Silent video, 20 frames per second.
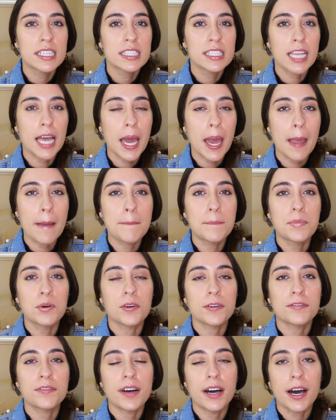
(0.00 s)
type
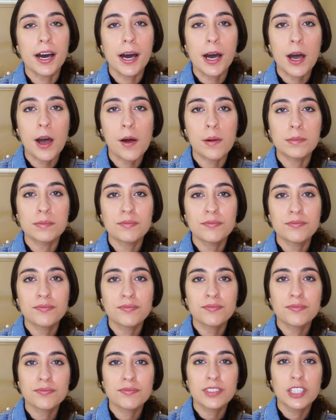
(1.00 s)
of
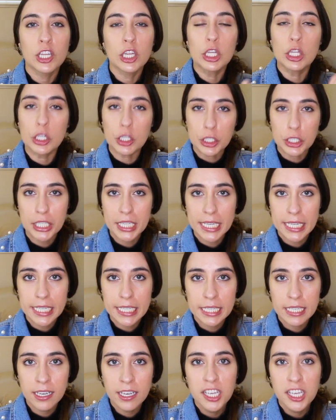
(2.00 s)
learning.